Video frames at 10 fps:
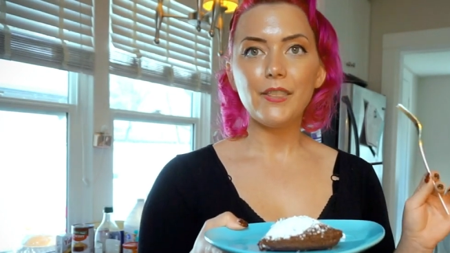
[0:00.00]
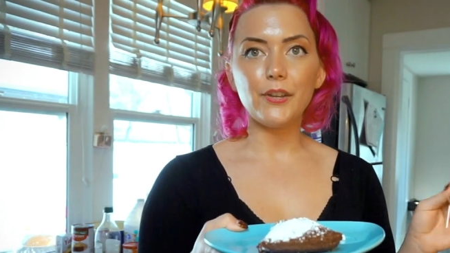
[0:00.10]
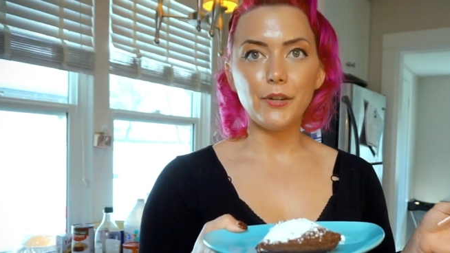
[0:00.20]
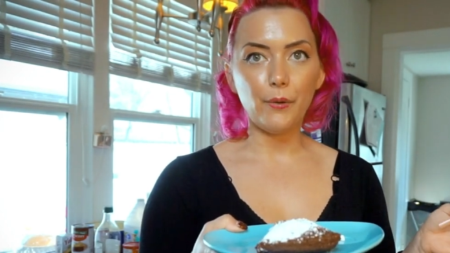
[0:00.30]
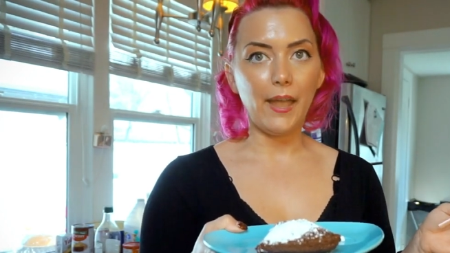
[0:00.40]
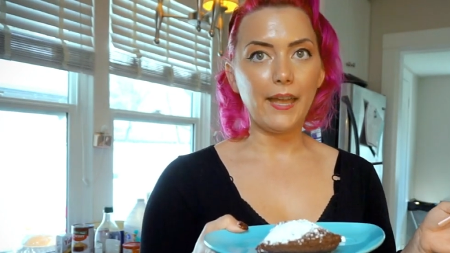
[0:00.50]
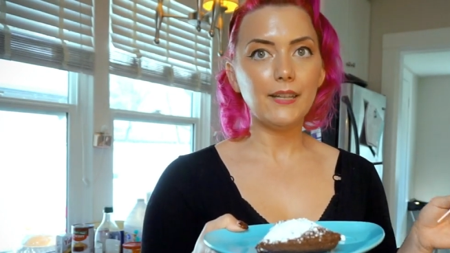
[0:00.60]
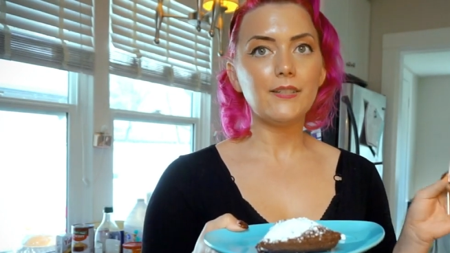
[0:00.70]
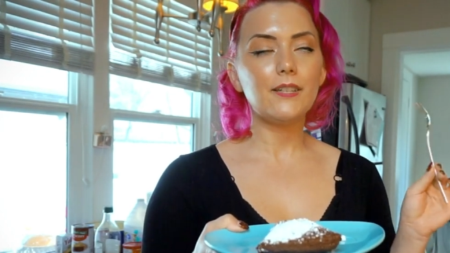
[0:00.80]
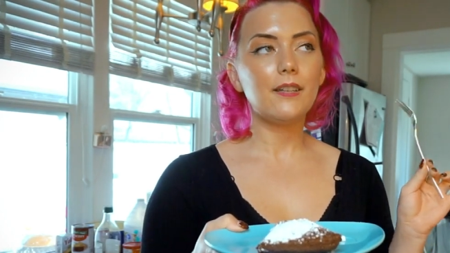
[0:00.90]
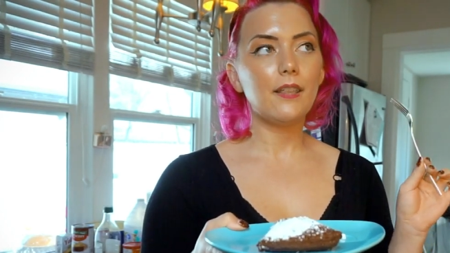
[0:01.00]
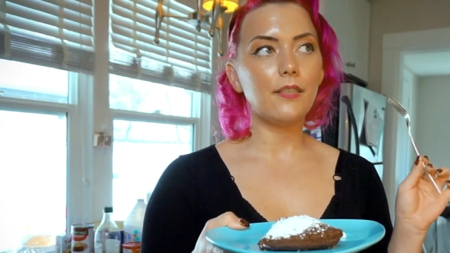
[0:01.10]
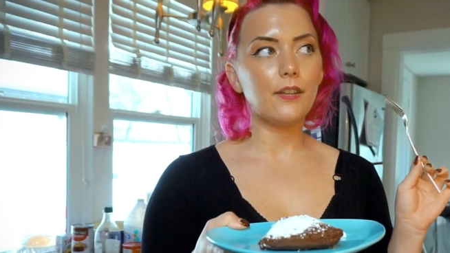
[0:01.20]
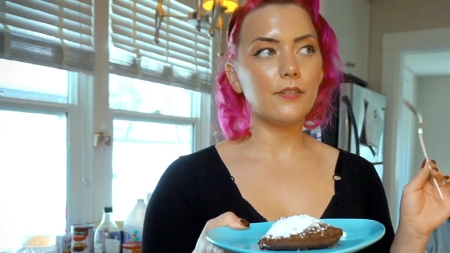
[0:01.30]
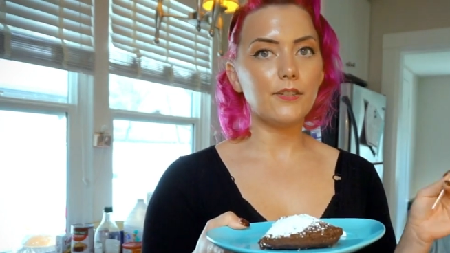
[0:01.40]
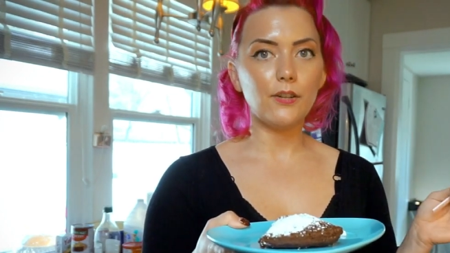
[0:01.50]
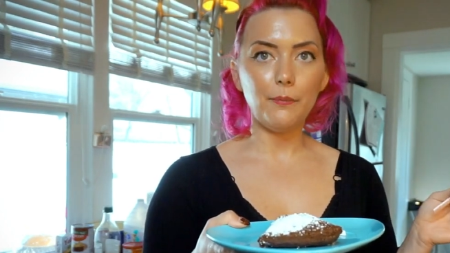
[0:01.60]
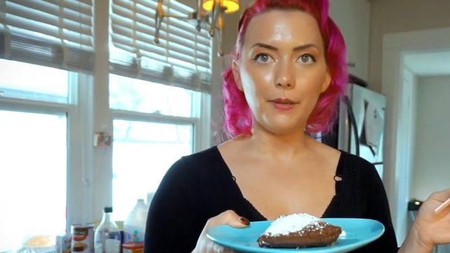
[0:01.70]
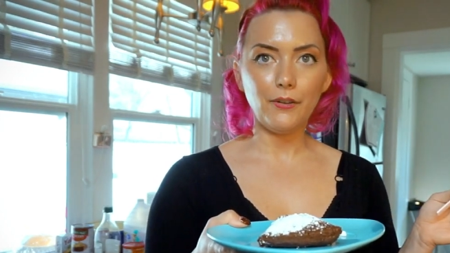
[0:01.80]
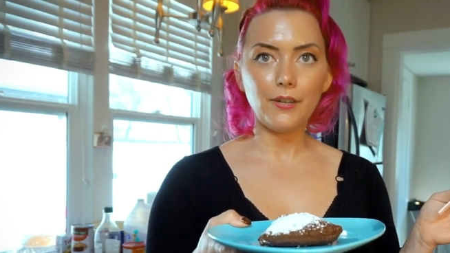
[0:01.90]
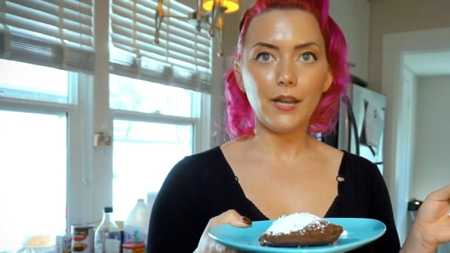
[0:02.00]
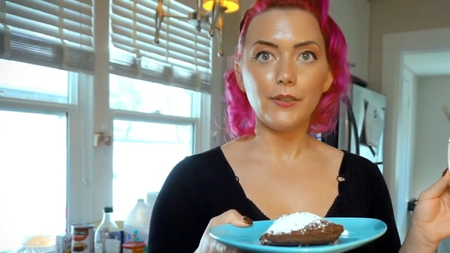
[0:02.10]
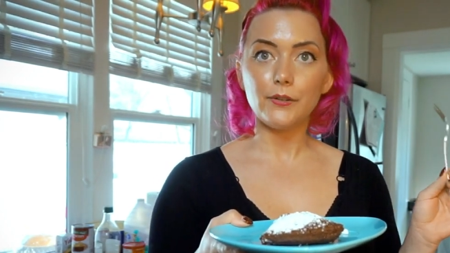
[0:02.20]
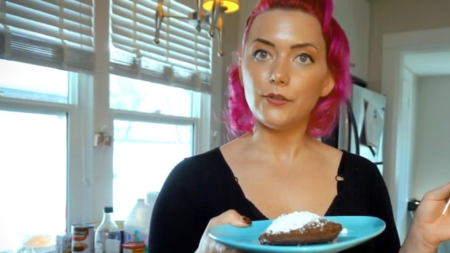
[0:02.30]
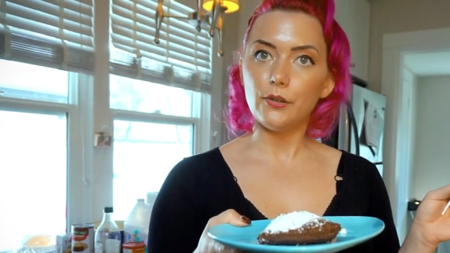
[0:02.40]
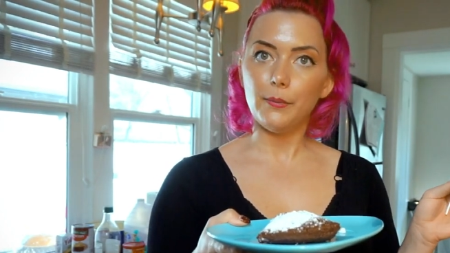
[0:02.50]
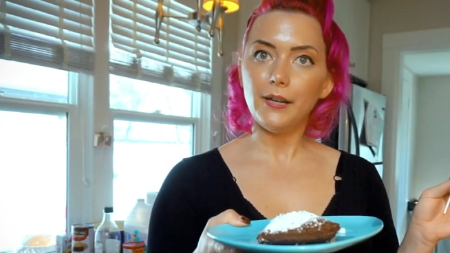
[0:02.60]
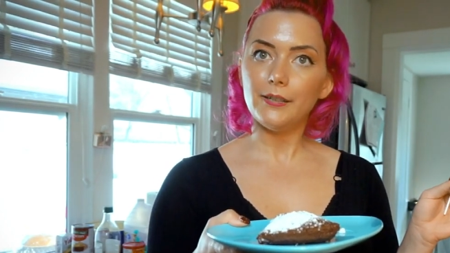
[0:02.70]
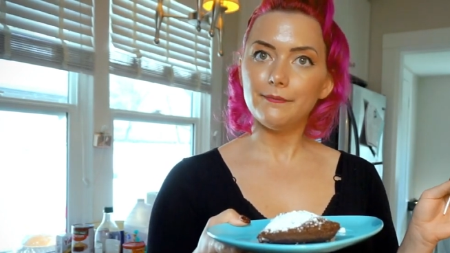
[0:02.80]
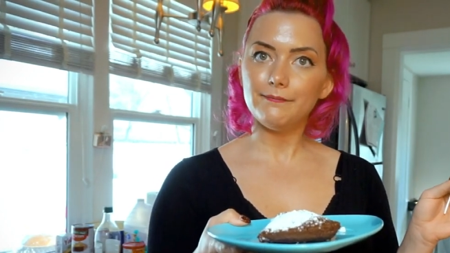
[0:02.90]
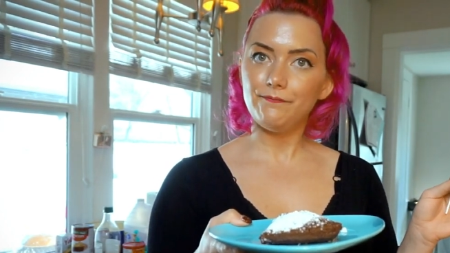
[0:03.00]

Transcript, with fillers: There are no eggs, there is no milk, and there's no butter.